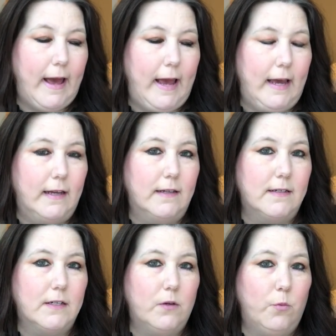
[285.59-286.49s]

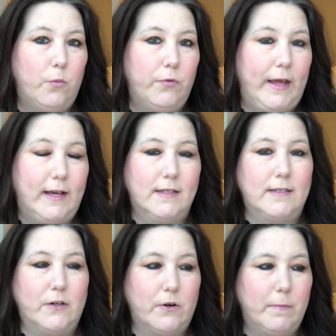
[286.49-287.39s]
And they
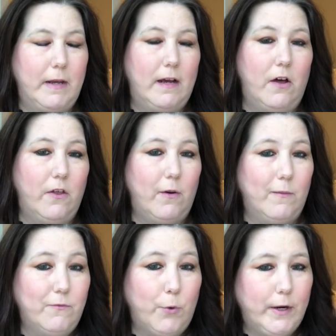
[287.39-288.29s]
considered me, although
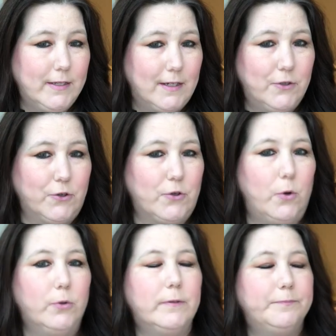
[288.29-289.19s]
I'm 46 years
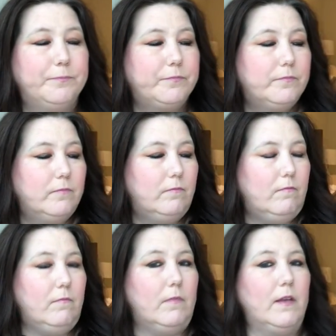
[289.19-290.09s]
old,
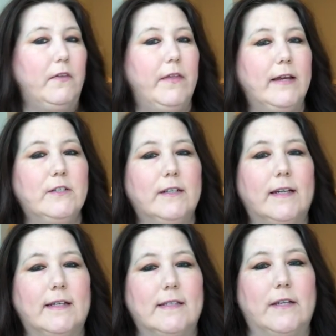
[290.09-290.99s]
they did
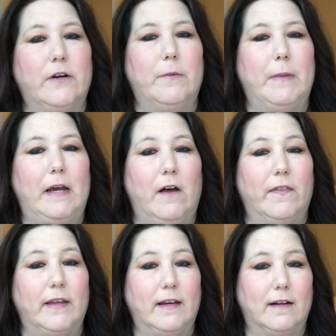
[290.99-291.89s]
consider me
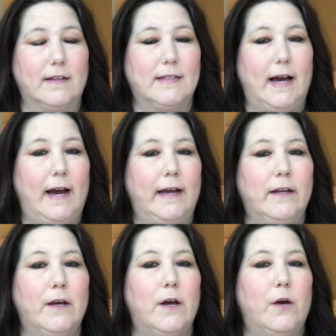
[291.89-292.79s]
on the young
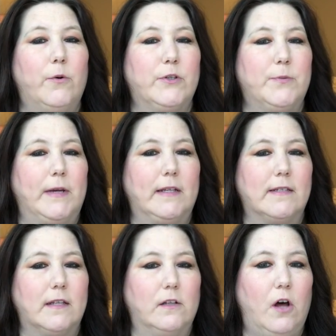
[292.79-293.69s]
side, which
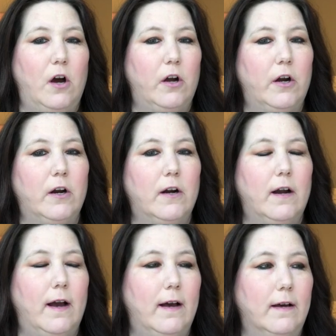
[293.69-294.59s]
means the longer